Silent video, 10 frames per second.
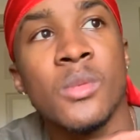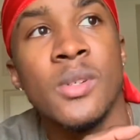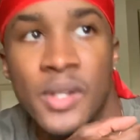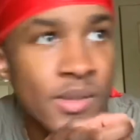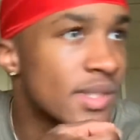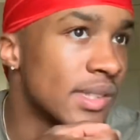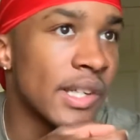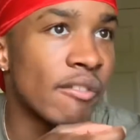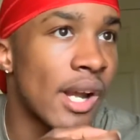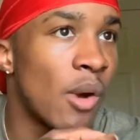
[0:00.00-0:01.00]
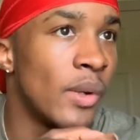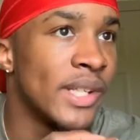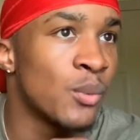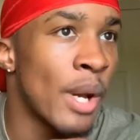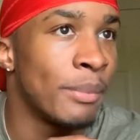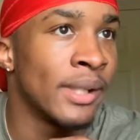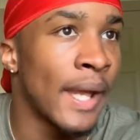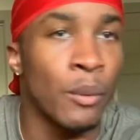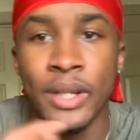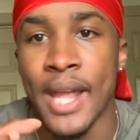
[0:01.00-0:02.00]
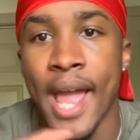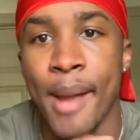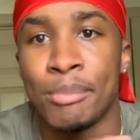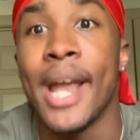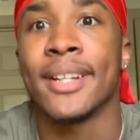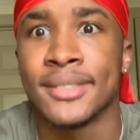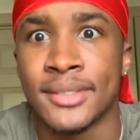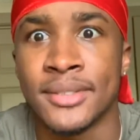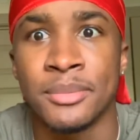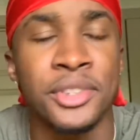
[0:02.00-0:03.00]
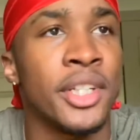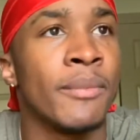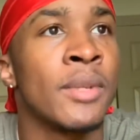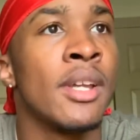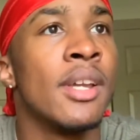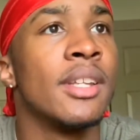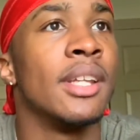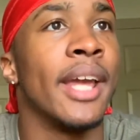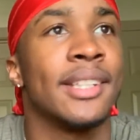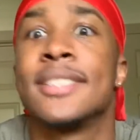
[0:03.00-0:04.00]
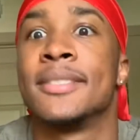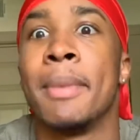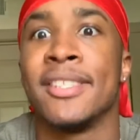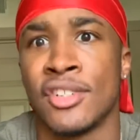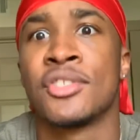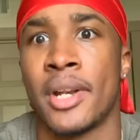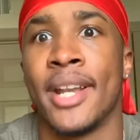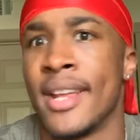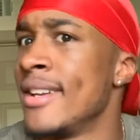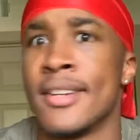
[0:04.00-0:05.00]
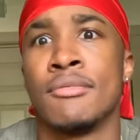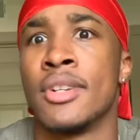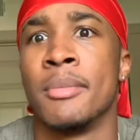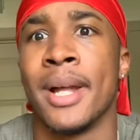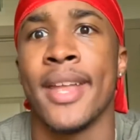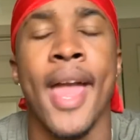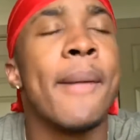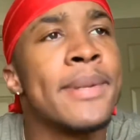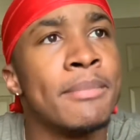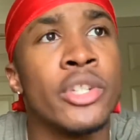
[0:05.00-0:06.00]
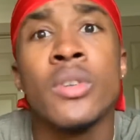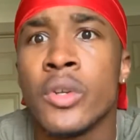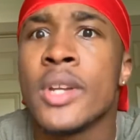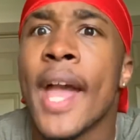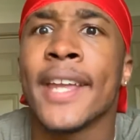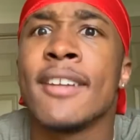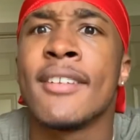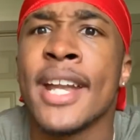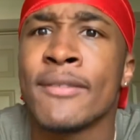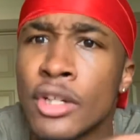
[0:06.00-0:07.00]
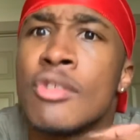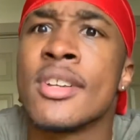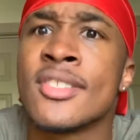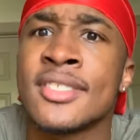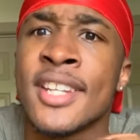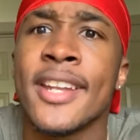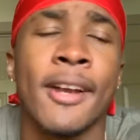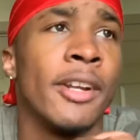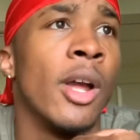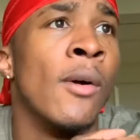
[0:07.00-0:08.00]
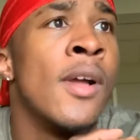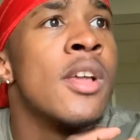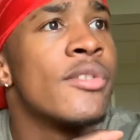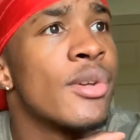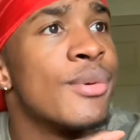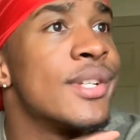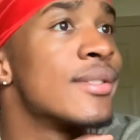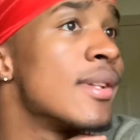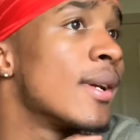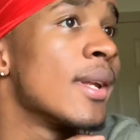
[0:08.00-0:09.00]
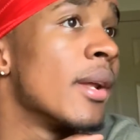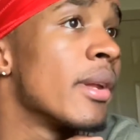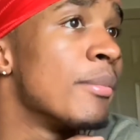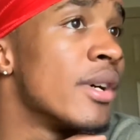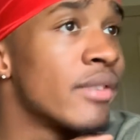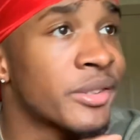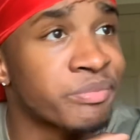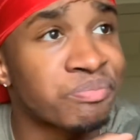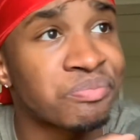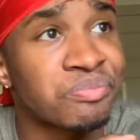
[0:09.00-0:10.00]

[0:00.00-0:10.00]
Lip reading: You know, just looking around with his weapon like we not at practice or some shit. Like, this is basic training. Ain't nothing real about to happen. But, you know, you got to get ready for the real scenario. So we just looking out there, motherfucker.